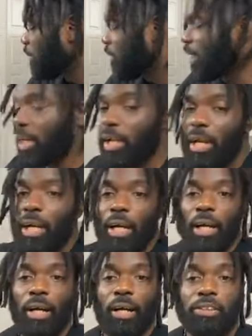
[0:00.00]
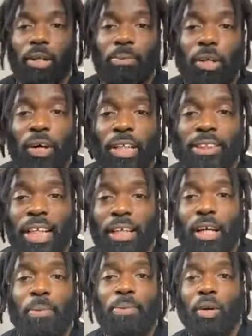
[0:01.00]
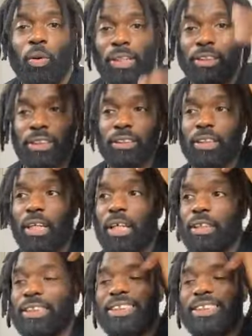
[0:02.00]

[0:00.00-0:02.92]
deep into that. So I'm going to go ahead and take a couple questions.